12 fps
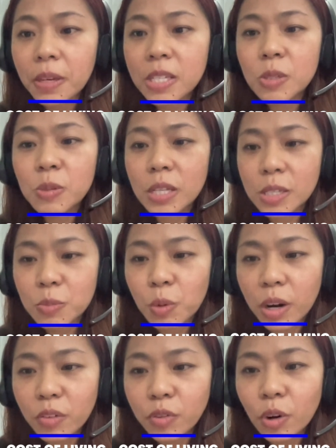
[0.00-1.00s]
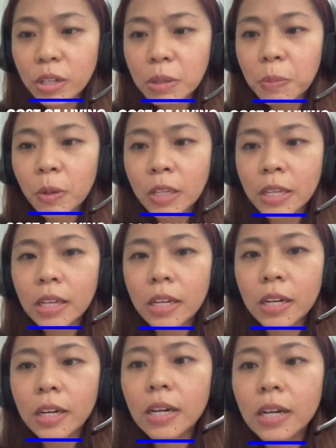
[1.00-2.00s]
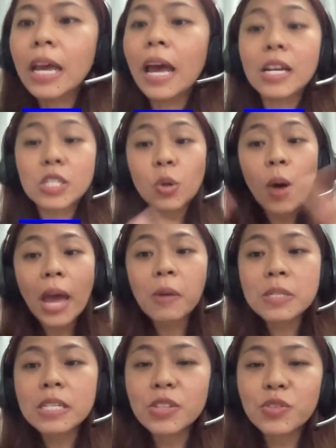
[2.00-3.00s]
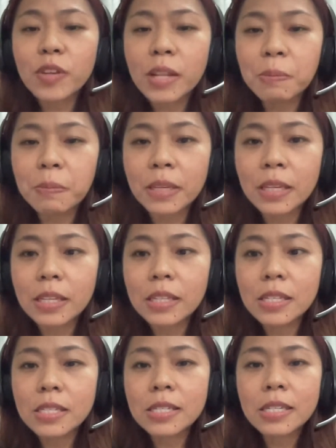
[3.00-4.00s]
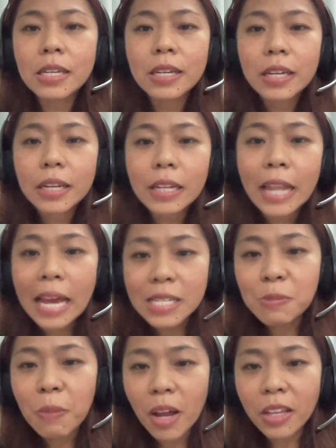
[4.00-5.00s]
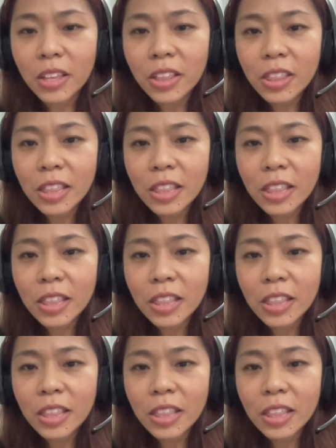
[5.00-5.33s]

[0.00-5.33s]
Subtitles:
It's more affordable here. So I was in the Philippines last month.